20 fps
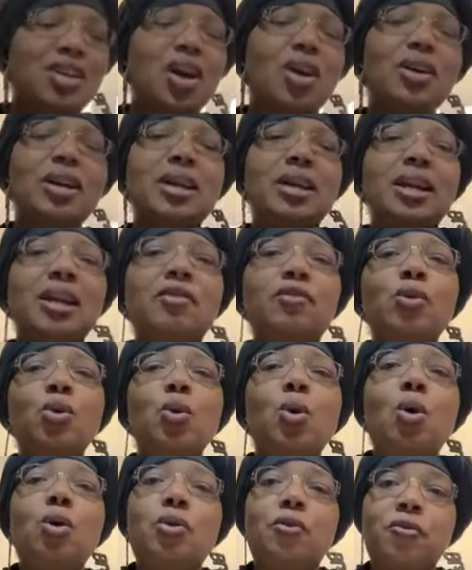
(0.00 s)
y'all get it. If you
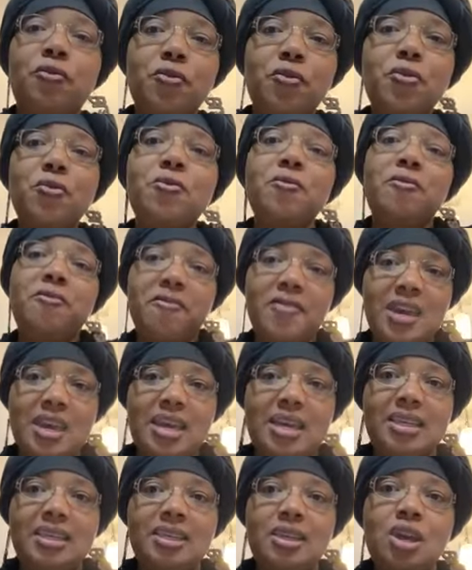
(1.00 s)
go on a fruit
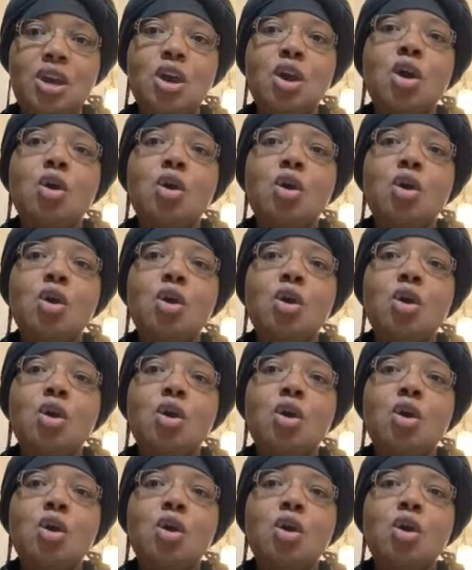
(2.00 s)
feast,